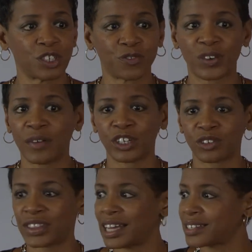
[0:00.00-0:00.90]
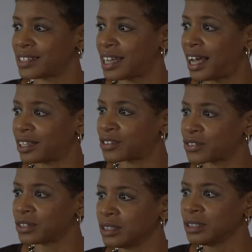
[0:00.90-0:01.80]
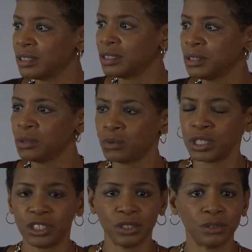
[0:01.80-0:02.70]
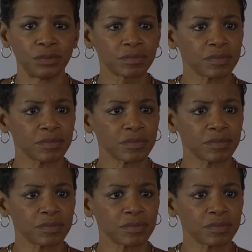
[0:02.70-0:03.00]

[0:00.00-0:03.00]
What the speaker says: or $500,000 would do